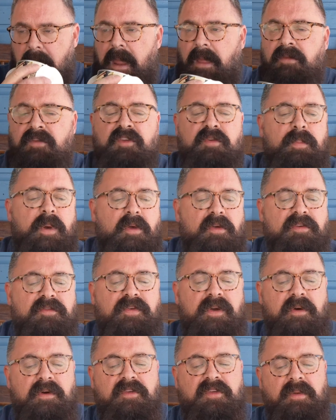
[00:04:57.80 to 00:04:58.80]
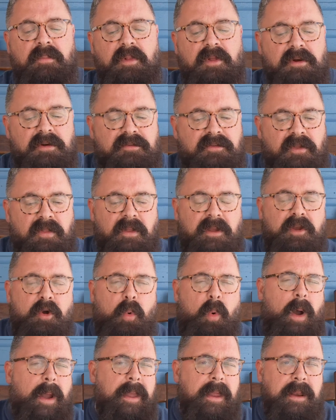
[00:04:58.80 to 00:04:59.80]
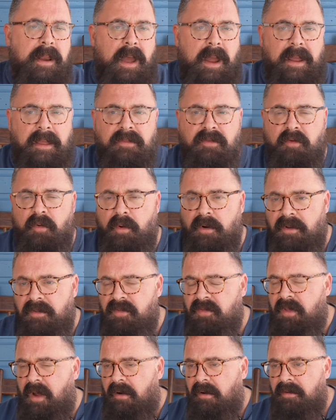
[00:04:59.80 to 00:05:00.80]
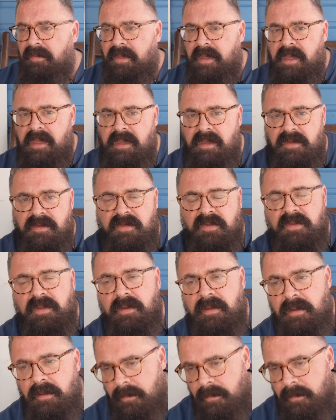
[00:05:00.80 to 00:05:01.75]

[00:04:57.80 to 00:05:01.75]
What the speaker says: It smells very similar to like Quiet Nights or the Star of the East.